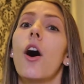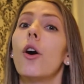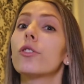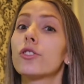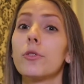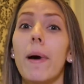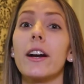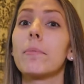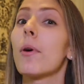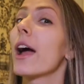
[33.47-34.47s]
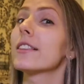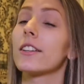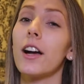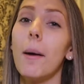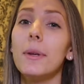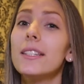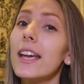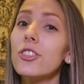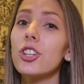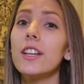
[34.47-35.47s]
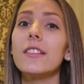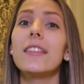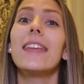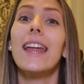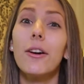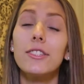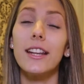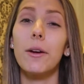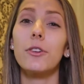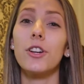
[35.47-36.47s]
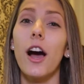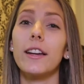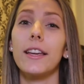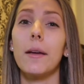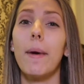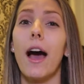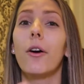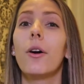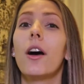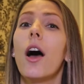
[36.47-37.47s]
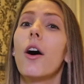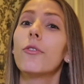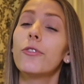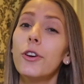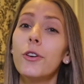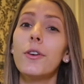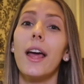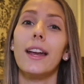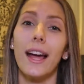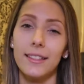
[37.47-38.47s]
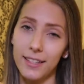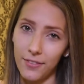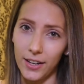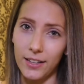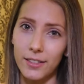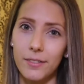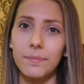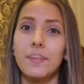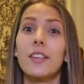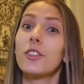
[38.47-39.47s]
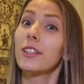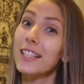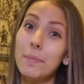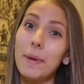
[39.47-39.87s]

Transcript: also better price accommodations, and now today we're talking about food and activities. So let's